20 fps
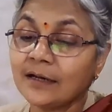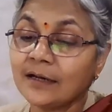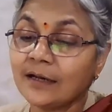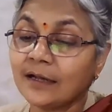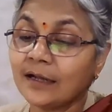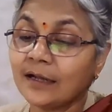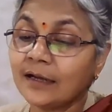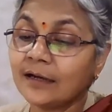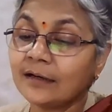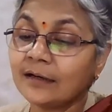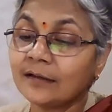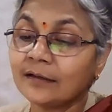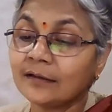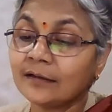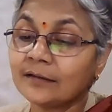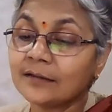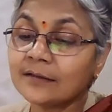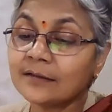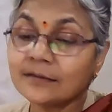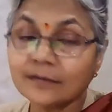And
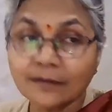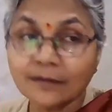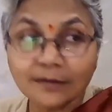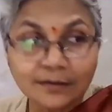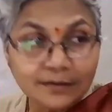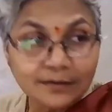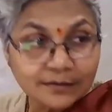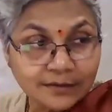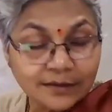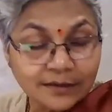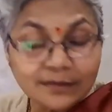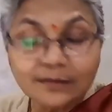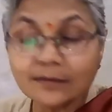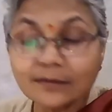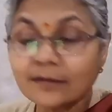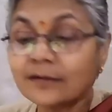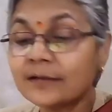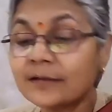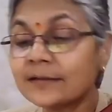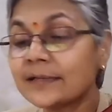this research
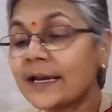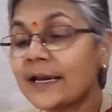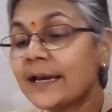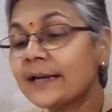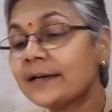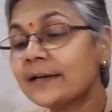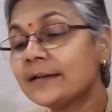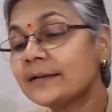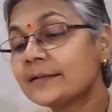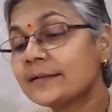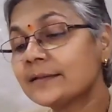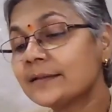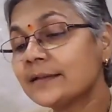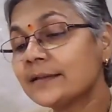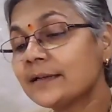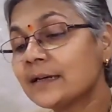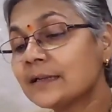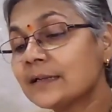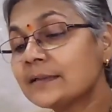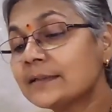design is the
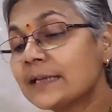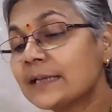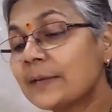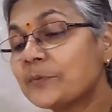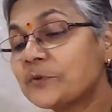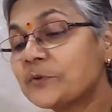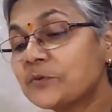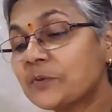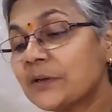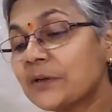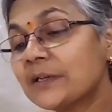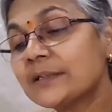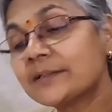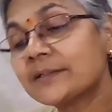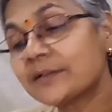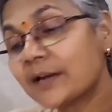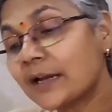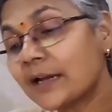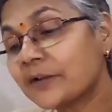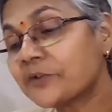conceptual
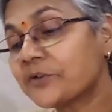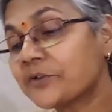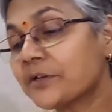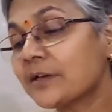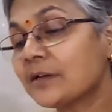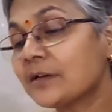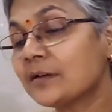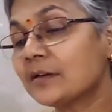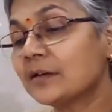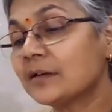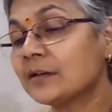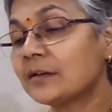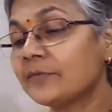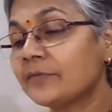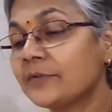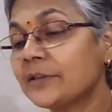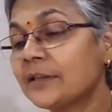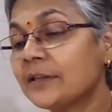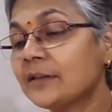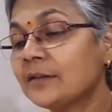structure
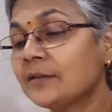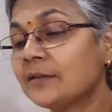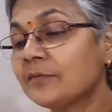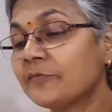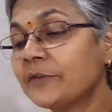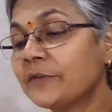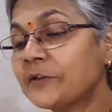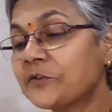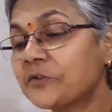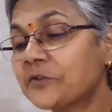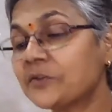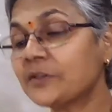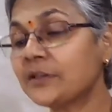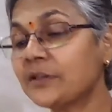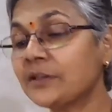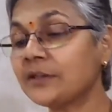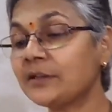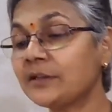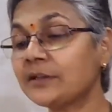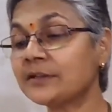within which
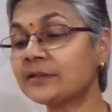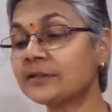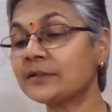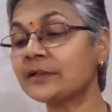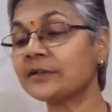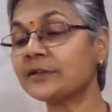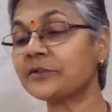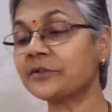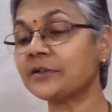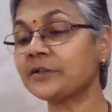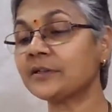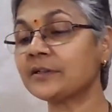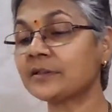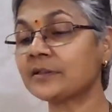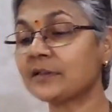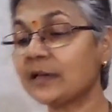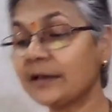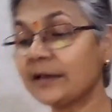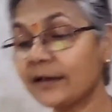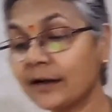the research is
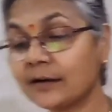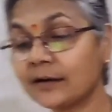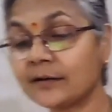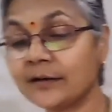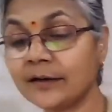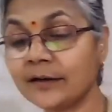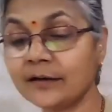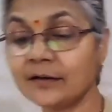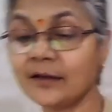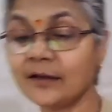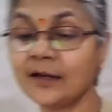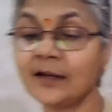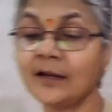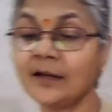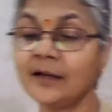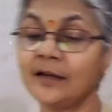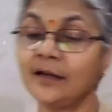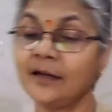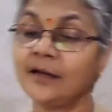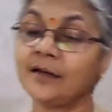conducted.
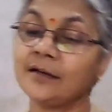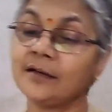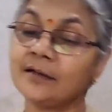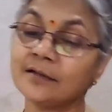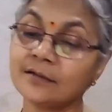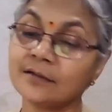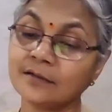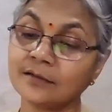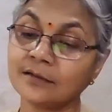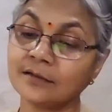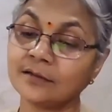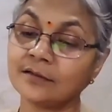It is